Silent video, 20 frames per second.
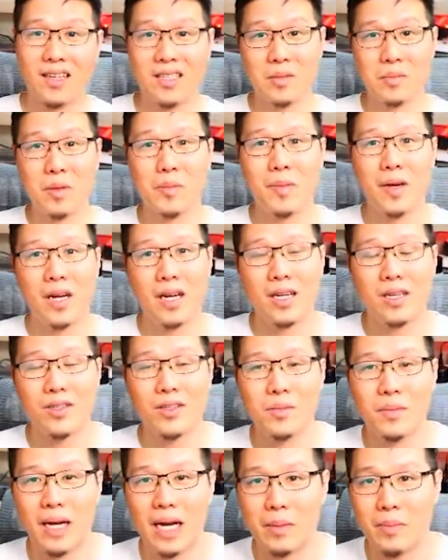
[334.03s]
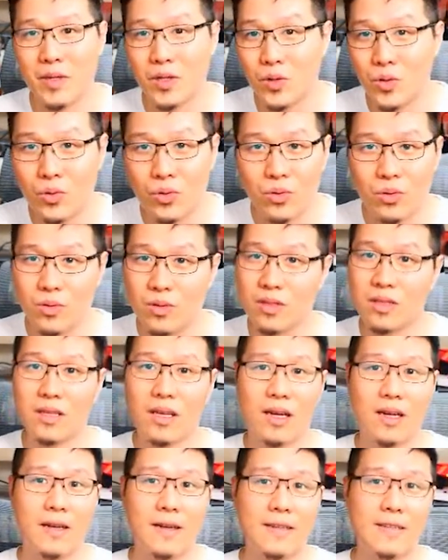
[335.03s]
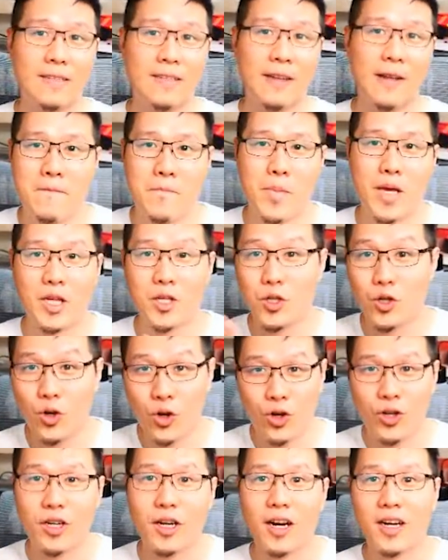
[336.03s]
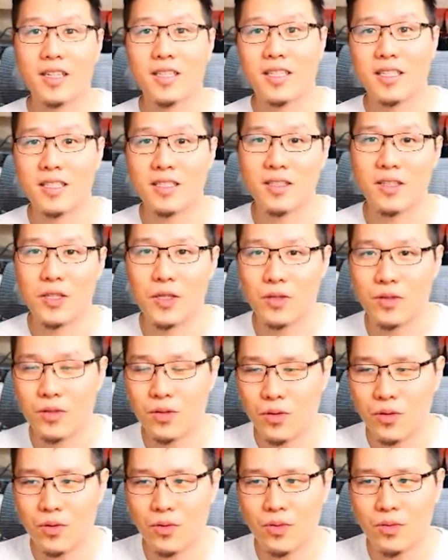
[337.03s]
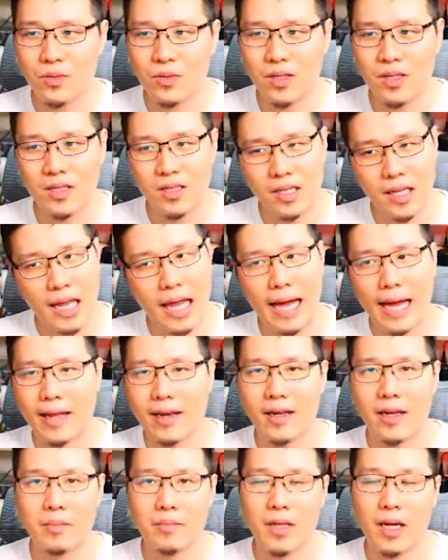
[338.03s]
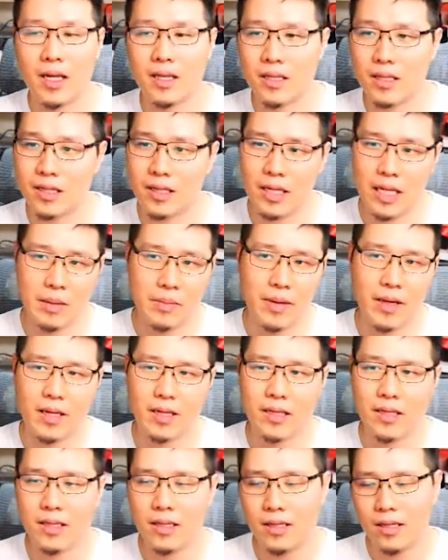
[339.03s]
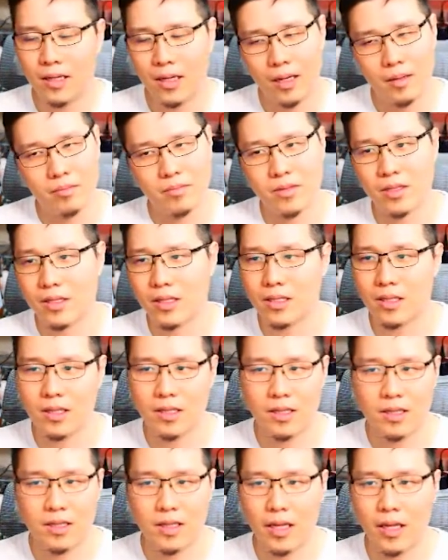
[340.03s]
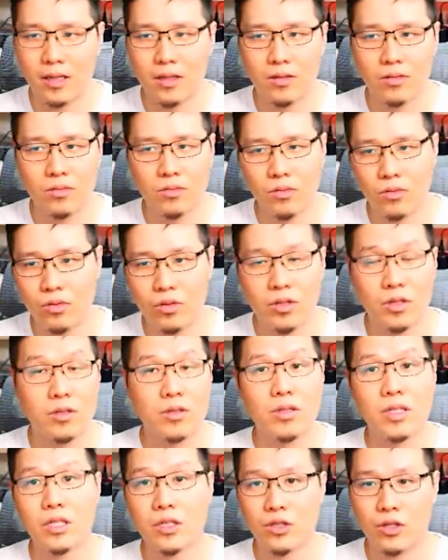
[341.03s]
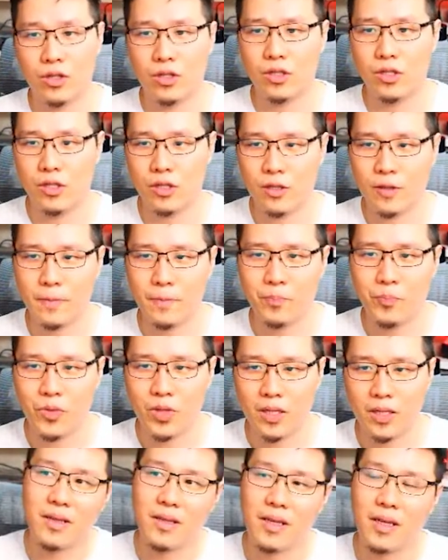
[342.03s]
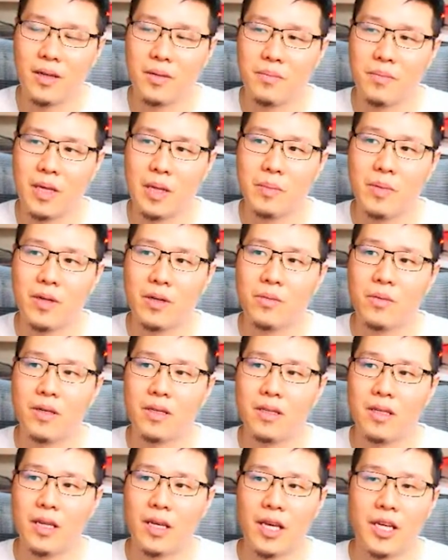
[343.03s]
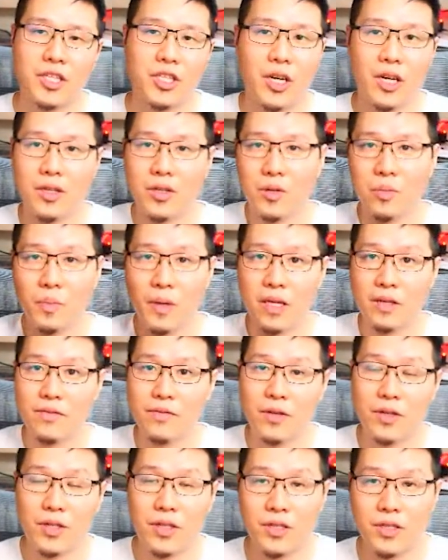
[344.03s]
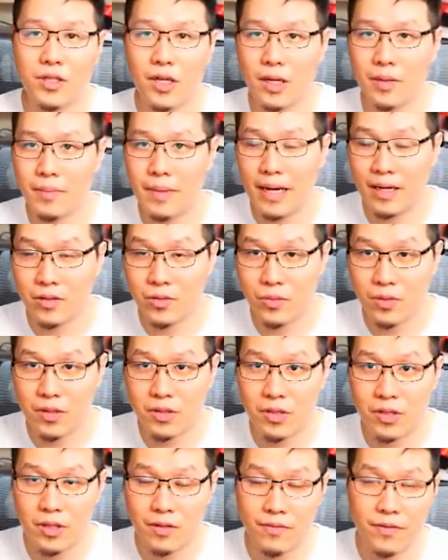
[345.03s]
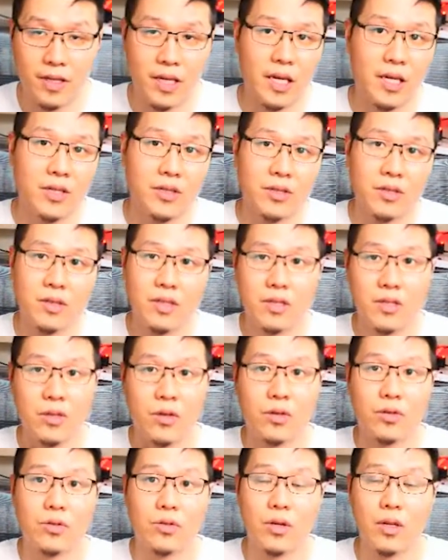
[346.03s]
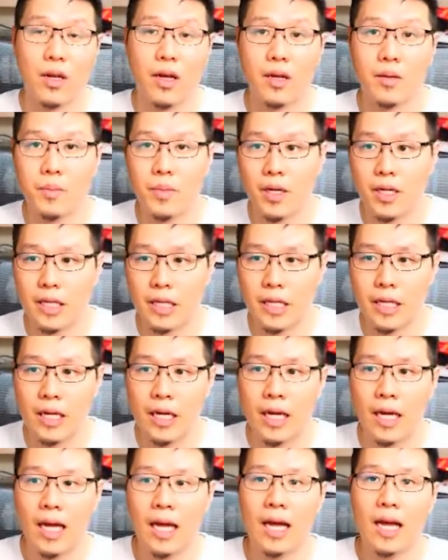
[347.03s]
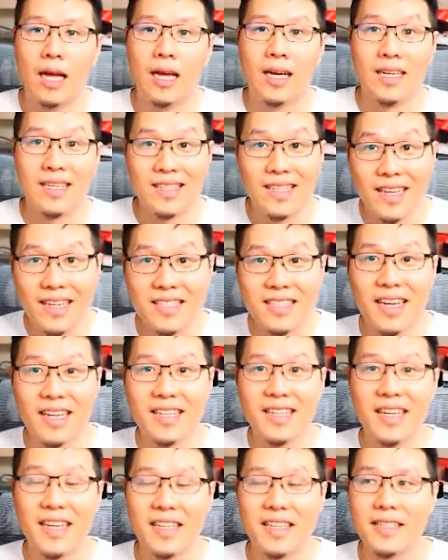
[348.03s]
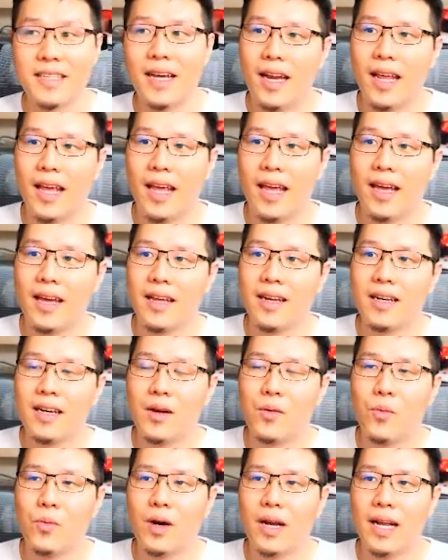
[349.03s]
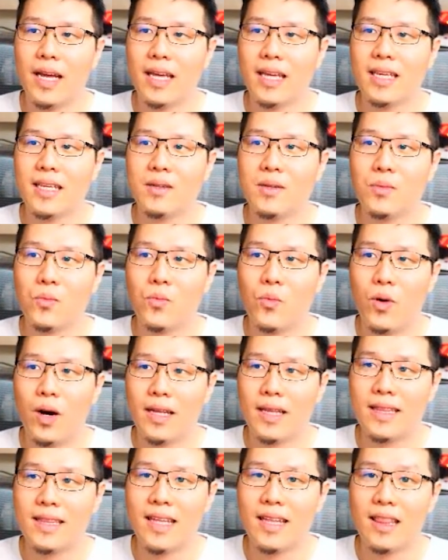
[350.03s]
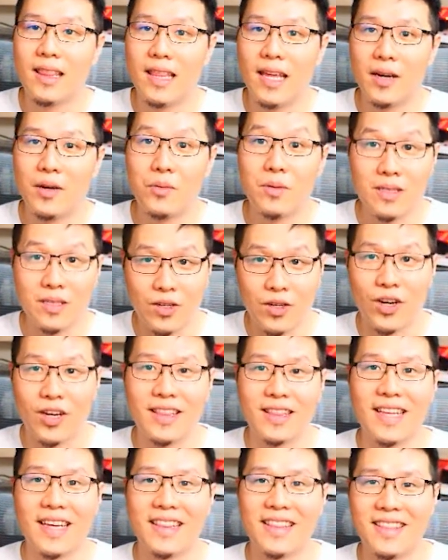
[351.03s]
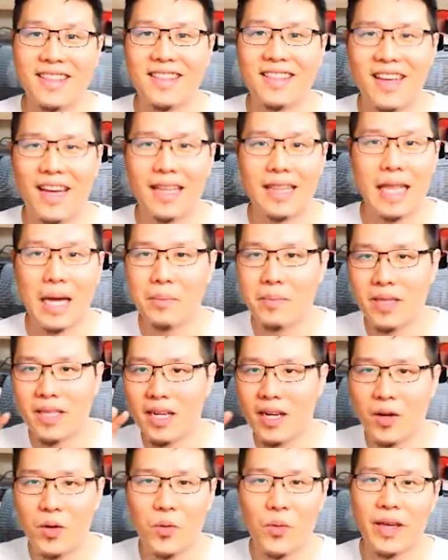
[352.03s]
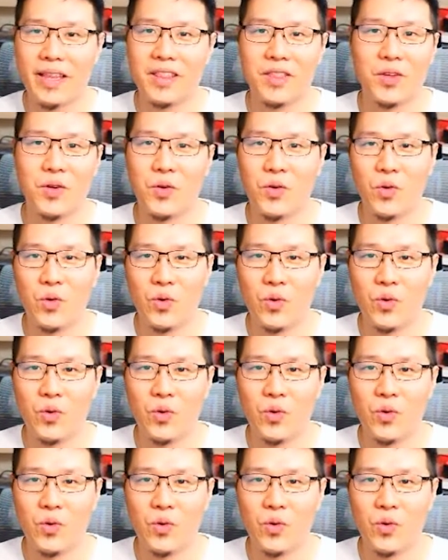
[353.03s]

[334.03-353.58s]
Kasi may mga ganun, maraming gurus na medyo con artist, no? So there's a lot. I'm not gonna name any. I'm just gonna tell you, do your research. Yeah, maybe you're wondering, Eshan, you paid for your John Maxwell certification. That's also a lot of money. Yes, I did. And what I wanted there was the content. Ang dami nilang kwento.